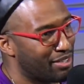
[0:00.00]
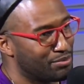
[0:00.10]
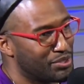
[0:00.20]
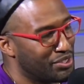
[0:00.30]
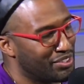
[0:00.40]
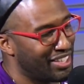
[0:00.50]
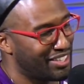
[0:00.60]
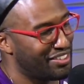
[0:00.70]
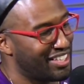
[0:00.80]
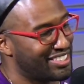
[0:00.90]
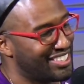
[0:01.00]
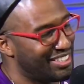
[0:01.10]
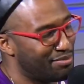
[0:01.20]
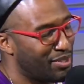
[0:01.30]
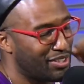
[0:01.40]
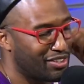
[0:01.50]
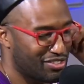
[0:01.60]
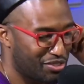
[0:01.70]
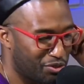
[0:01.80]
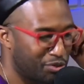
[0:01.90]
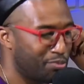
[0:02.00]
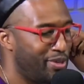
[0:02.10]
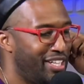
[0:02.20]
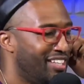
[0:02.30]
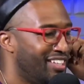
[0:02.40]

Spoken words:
I'm sure like you guys see him on social media.